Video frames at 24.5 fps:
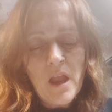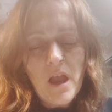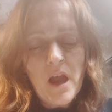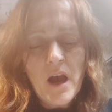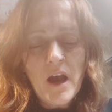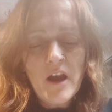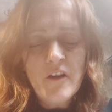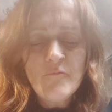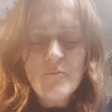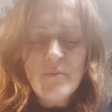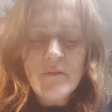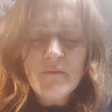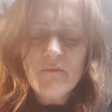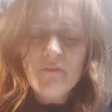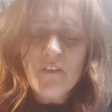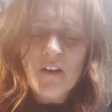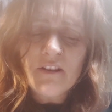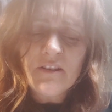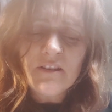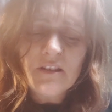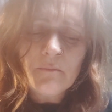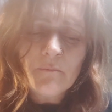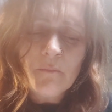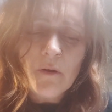I've been
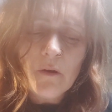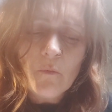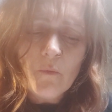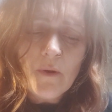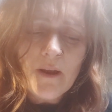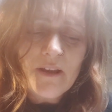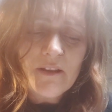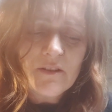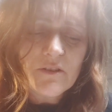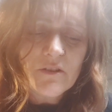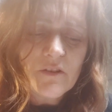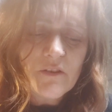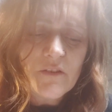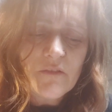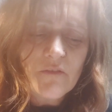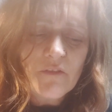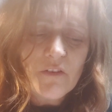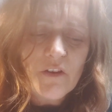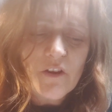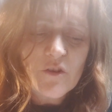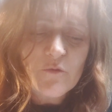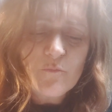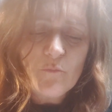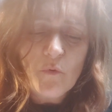finding my way into the
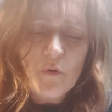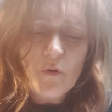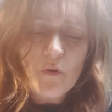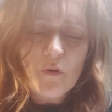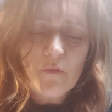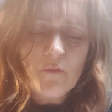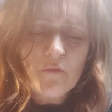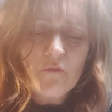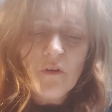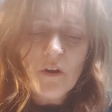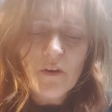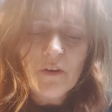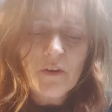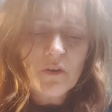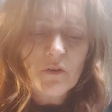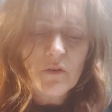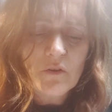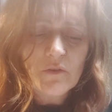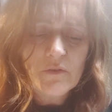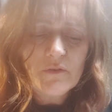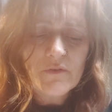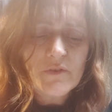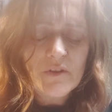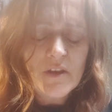first book of
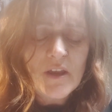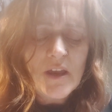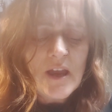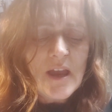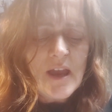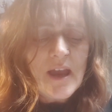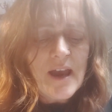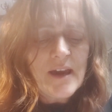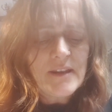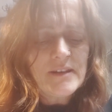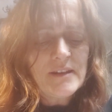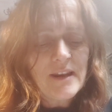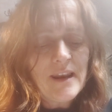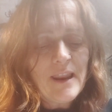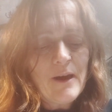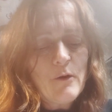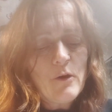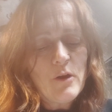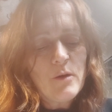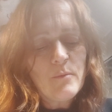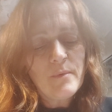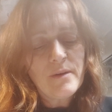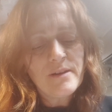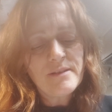Chronicles and
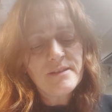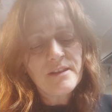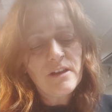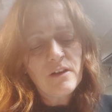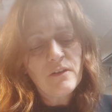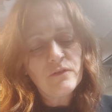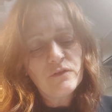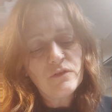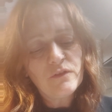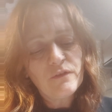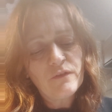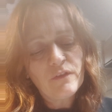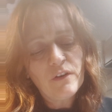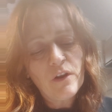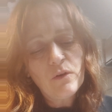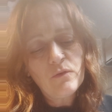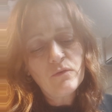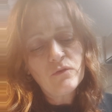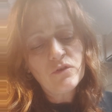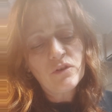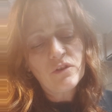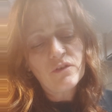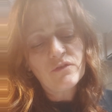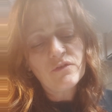allowing myself to
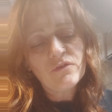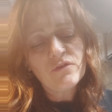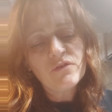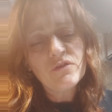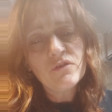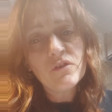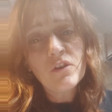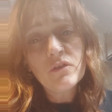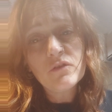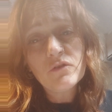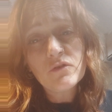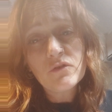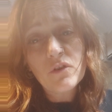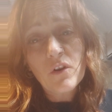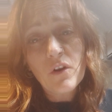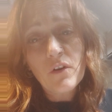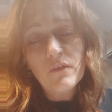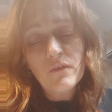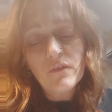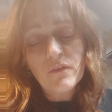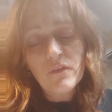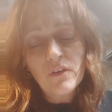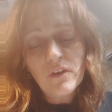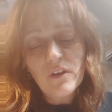float on sons
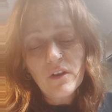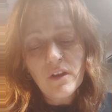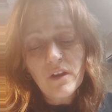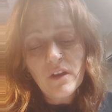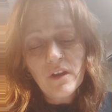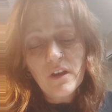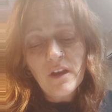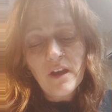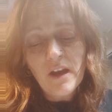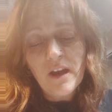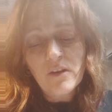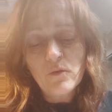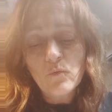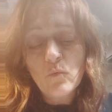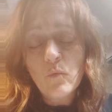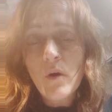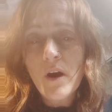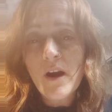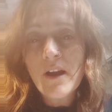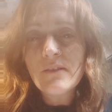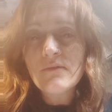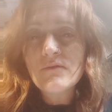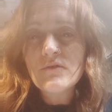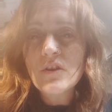of, and
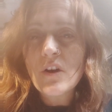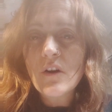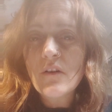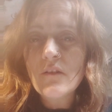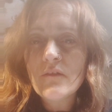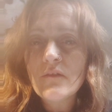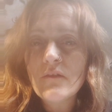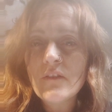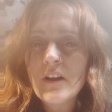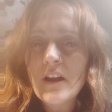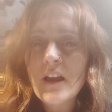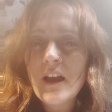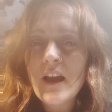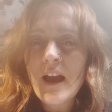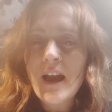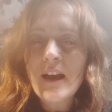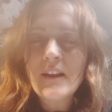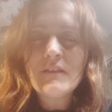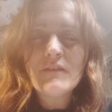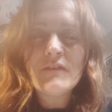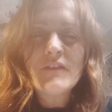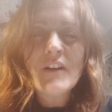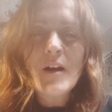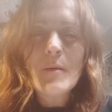wives of,
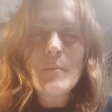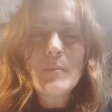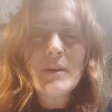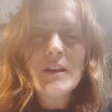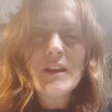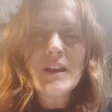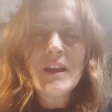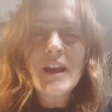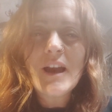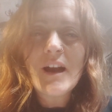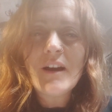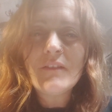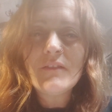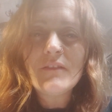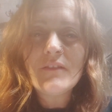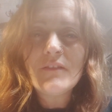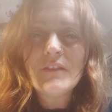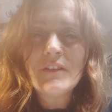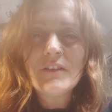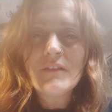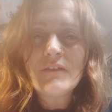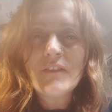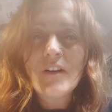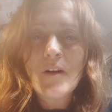and family
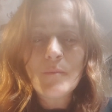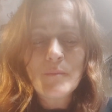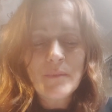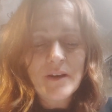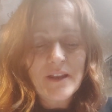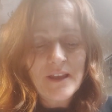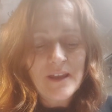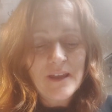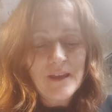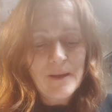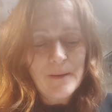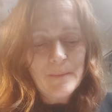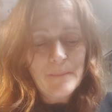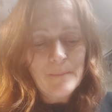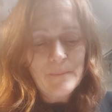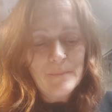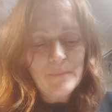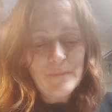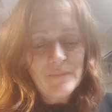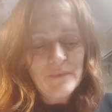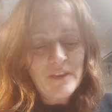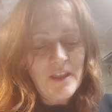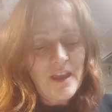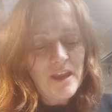after family,
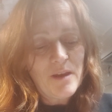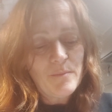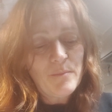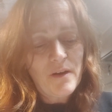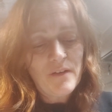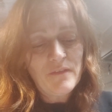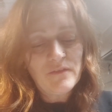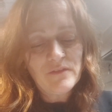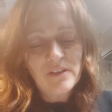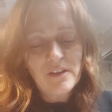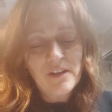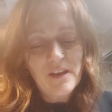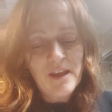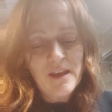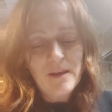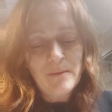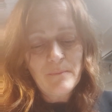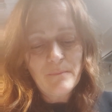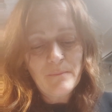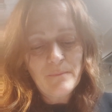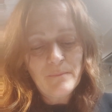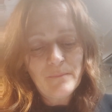name after name.